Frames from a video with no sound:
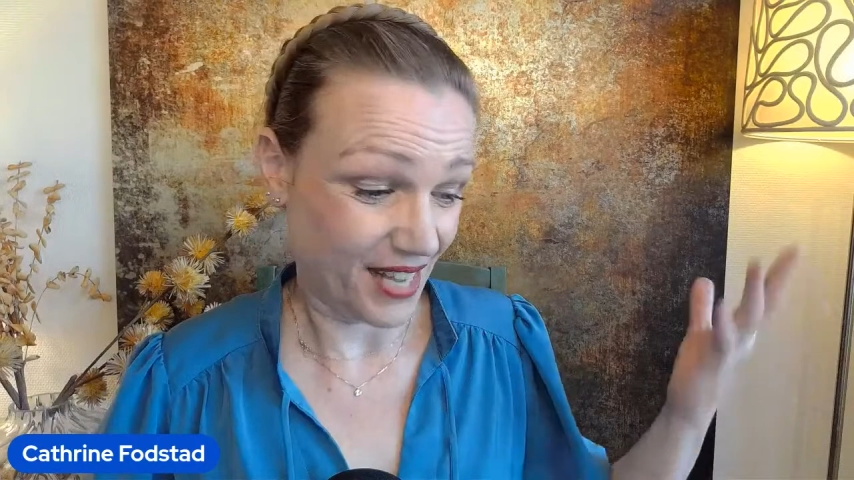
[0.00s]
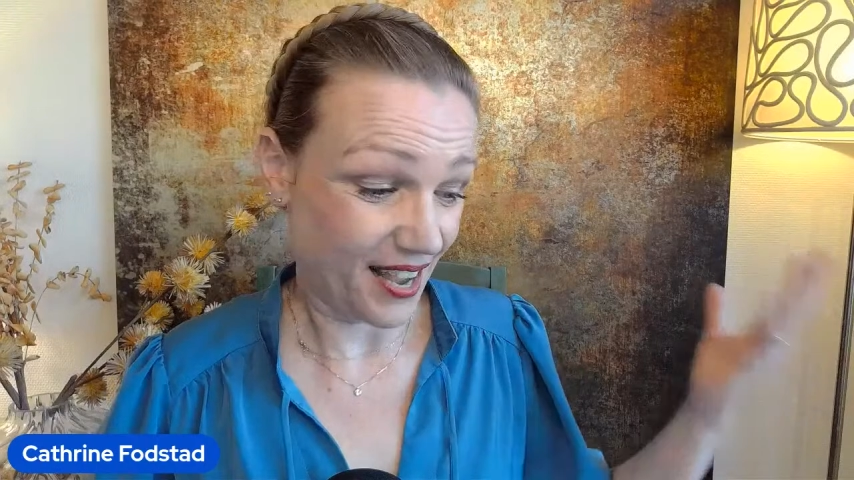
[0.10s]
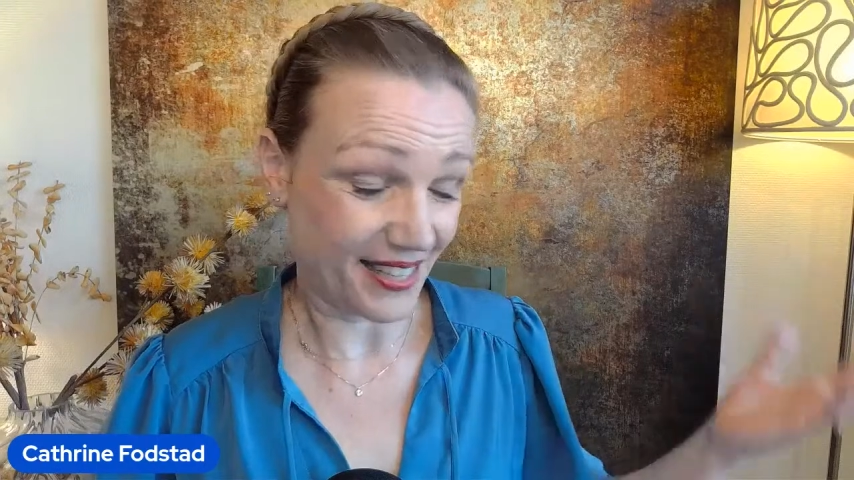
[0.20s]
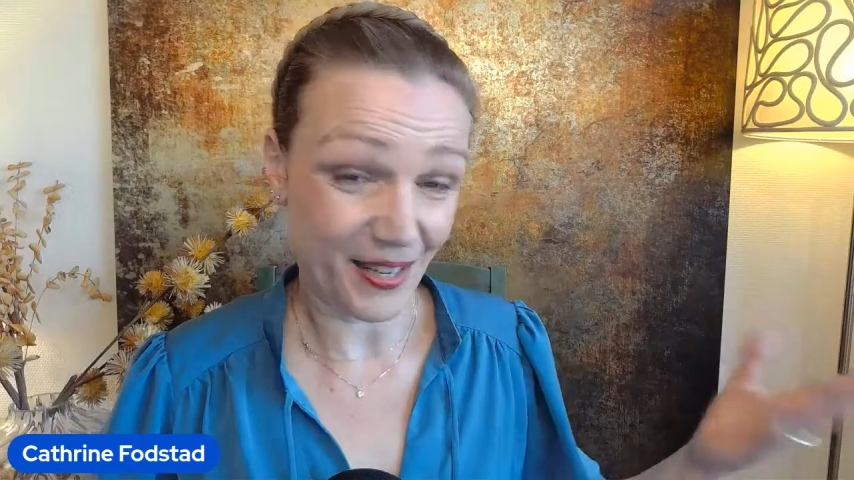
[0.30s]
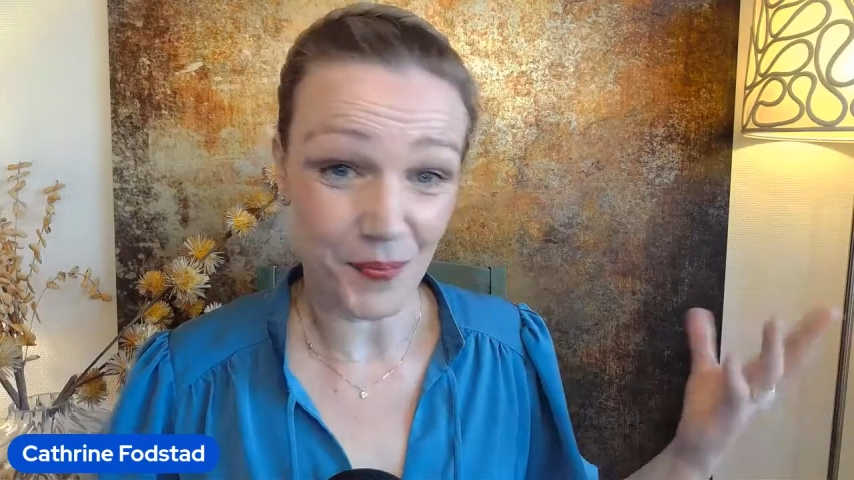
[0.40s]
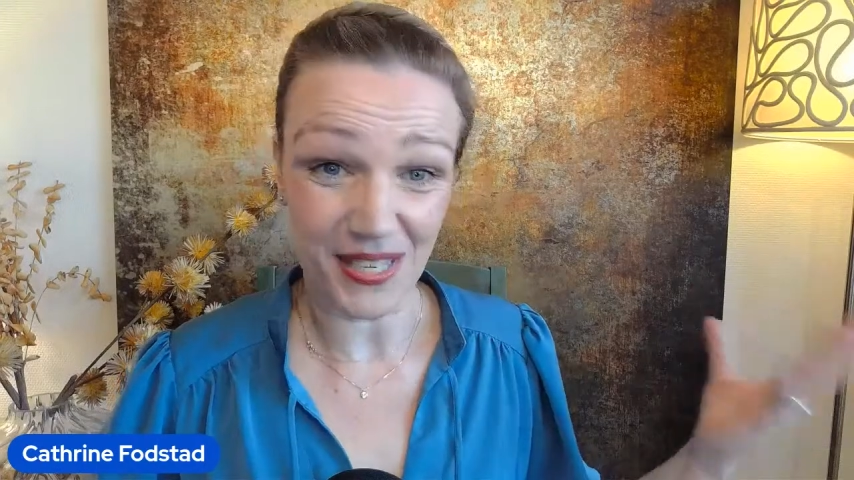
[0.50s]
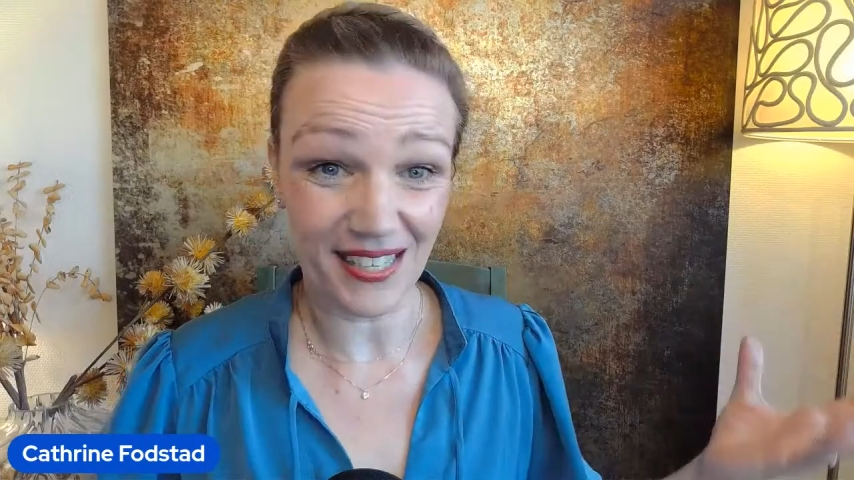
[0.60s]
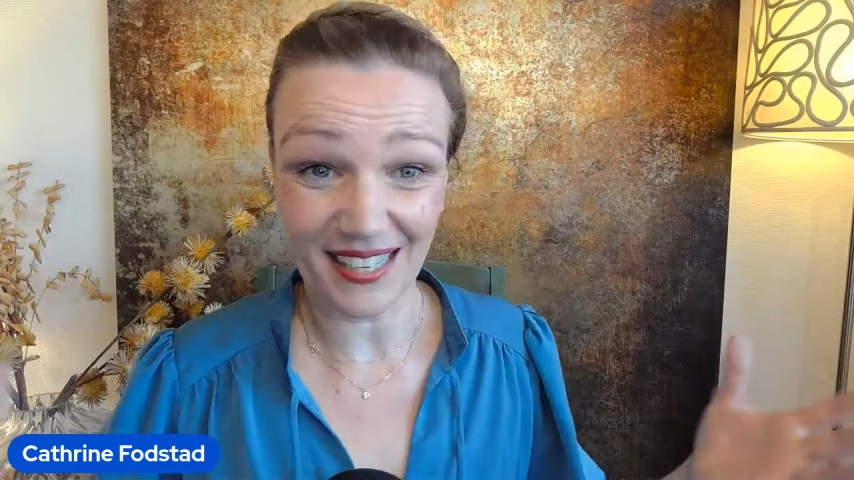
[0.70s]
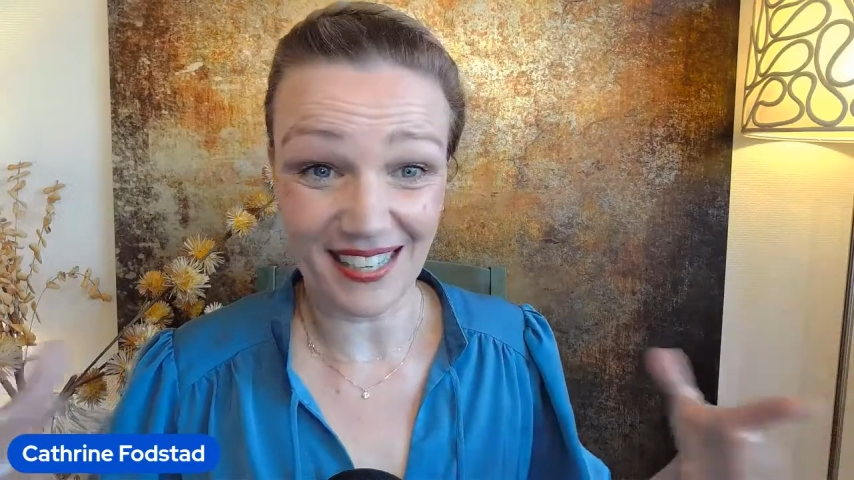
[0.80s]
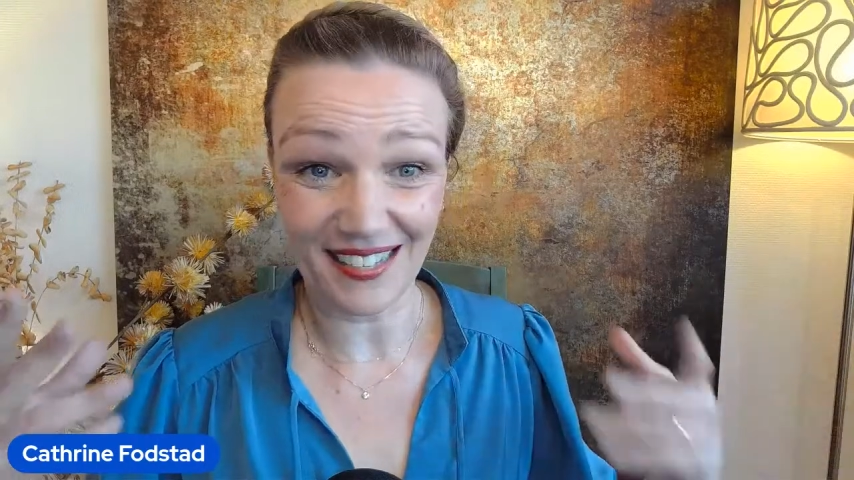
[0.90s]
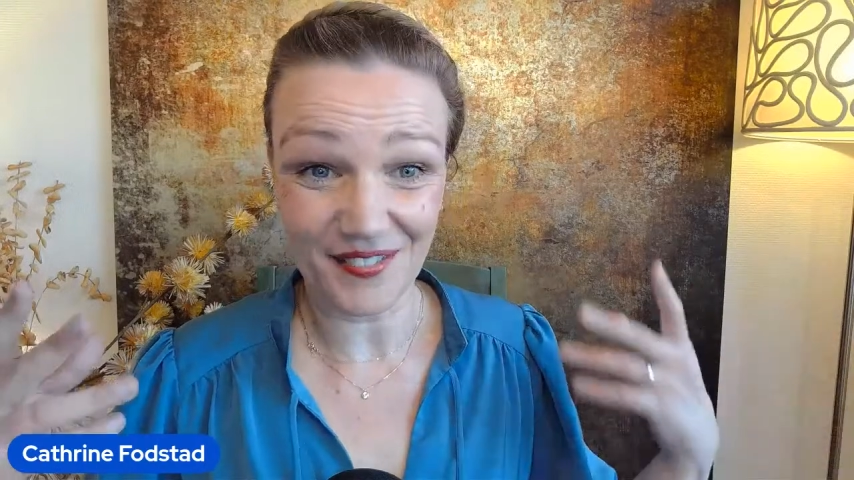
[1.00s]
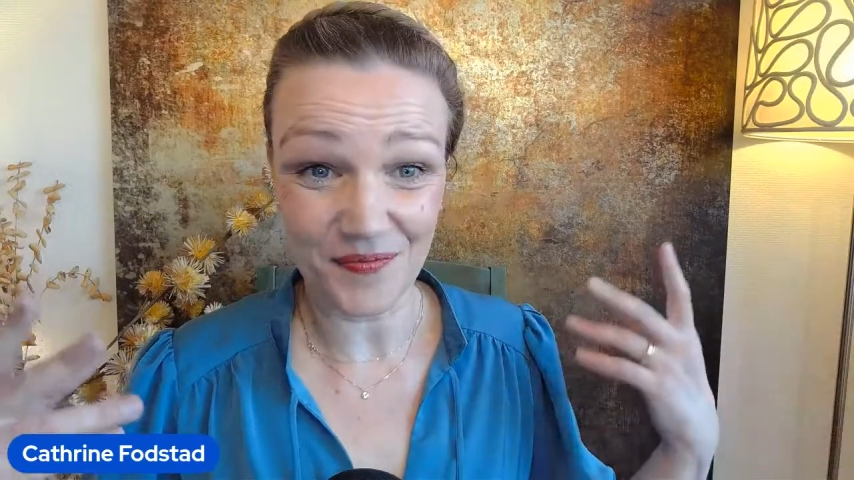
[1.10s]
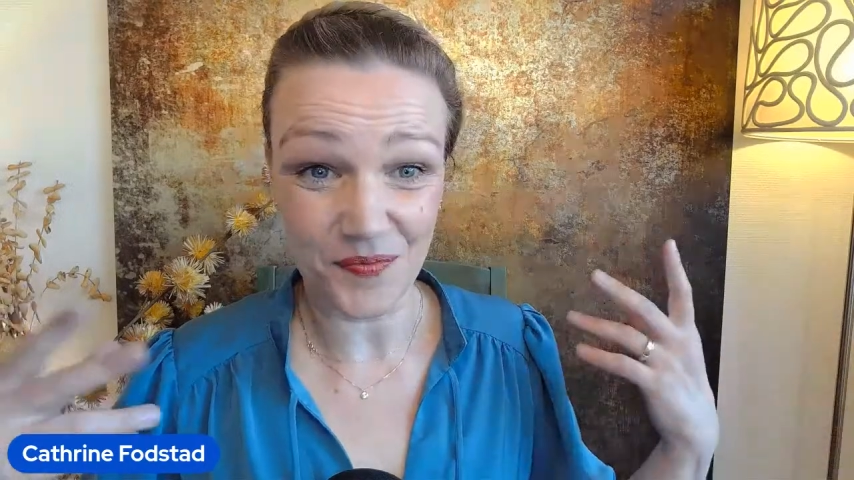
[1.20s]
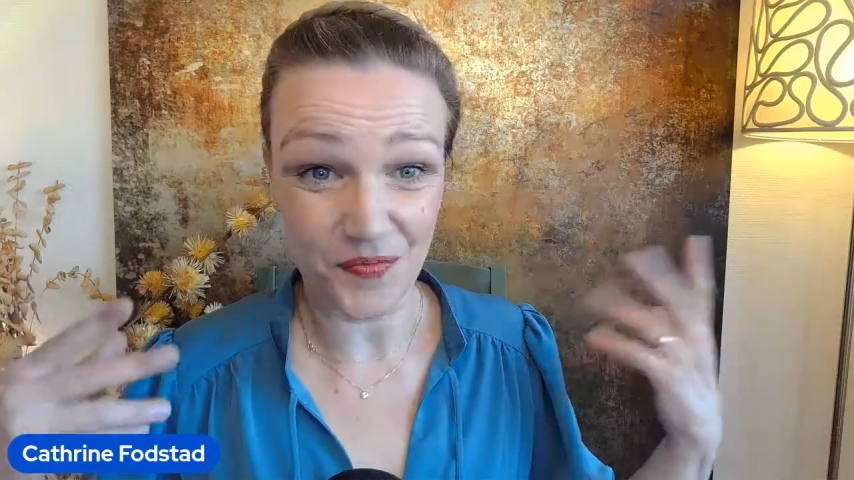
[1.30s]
it can be